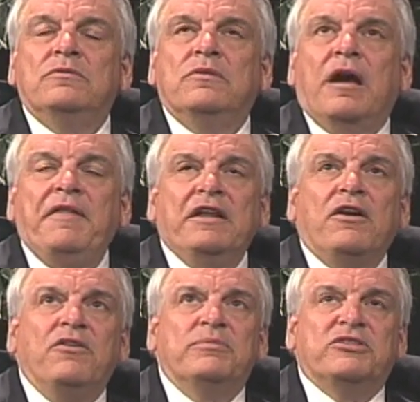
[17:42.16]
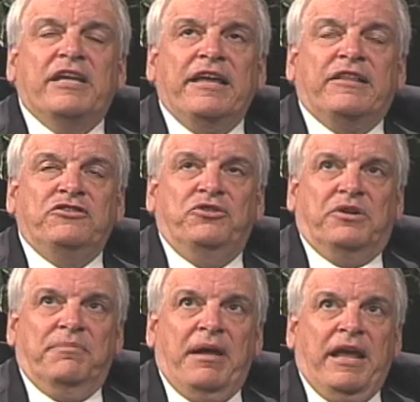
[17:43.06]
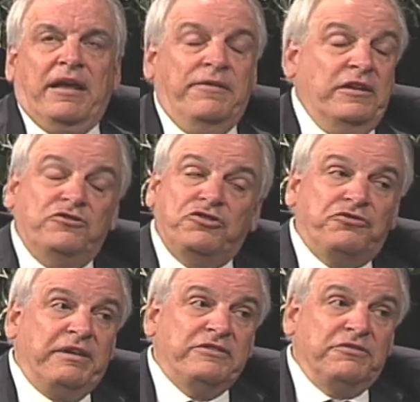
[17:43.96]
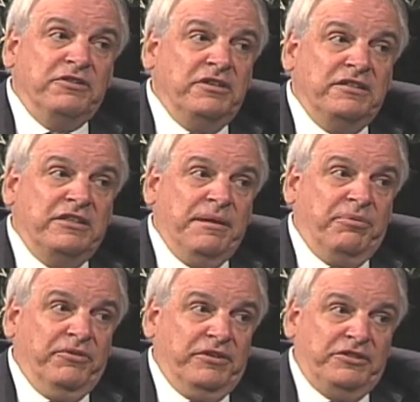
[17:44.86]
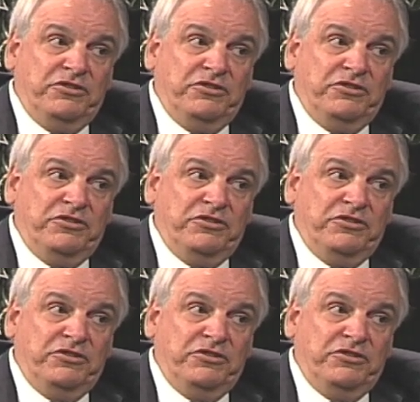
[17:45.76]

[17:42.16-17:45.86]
I think another mistake that you can make, and the interest rates are a good example of this.